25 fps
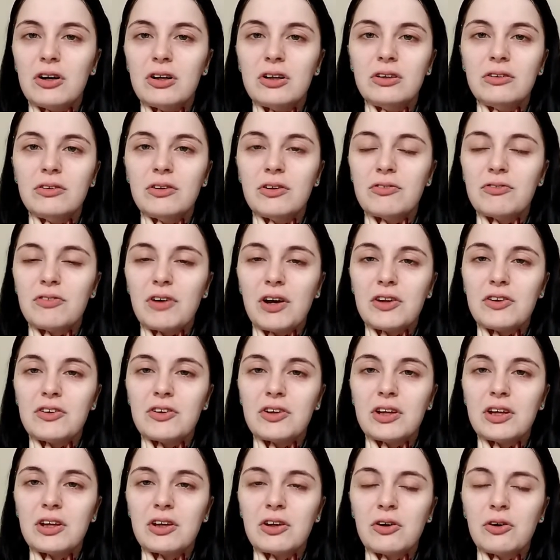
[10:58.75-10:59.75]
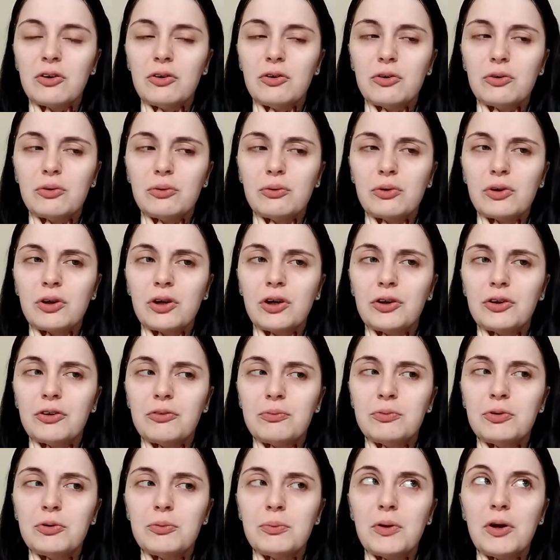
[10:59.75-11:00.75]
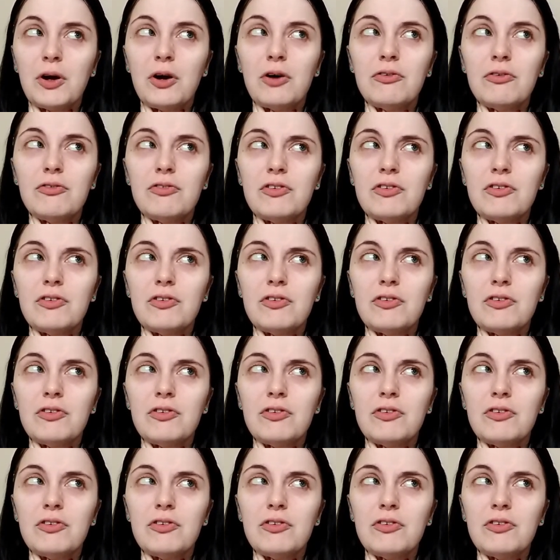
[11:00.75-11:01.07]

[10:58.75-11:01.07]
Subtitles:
and the fact that it curdled kind of put me off.